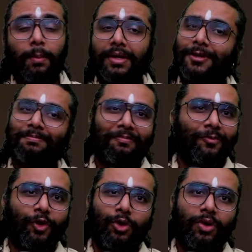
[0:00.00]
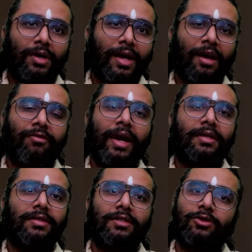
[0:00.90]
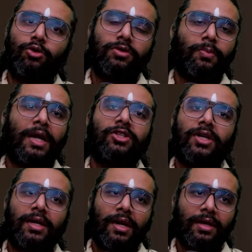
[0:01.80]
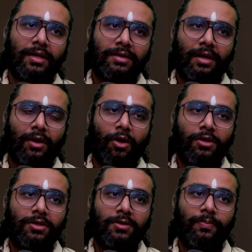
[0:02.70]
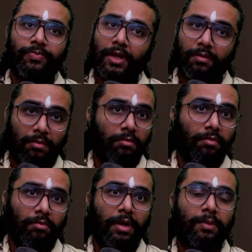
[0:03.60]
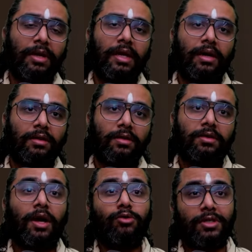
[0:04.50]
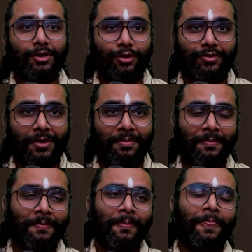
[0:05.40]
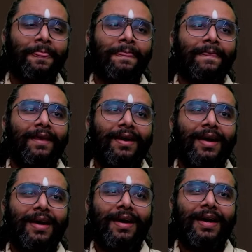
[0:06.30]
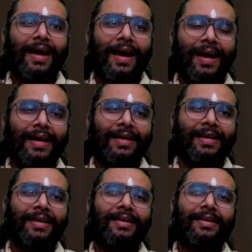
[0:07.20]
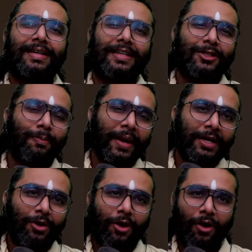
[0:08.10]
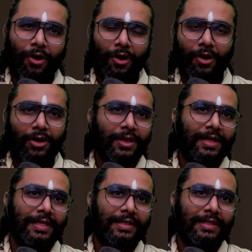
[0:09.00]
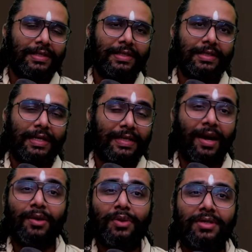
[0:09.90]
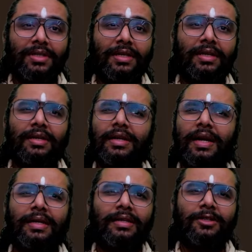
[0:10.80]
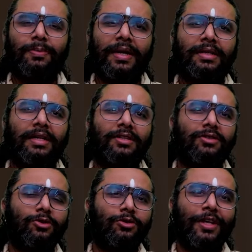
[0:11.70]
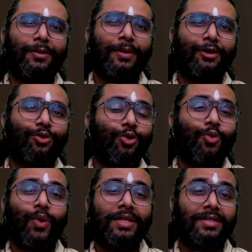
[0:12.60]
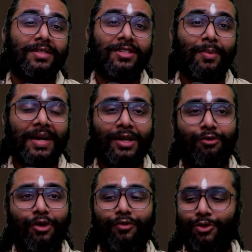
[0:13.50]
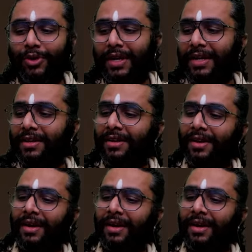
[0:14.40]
but we don't have access. Those pratishakya texts are lost, many thousands of them. And despite all this diversity, and despite there being no one systematic way of doing it,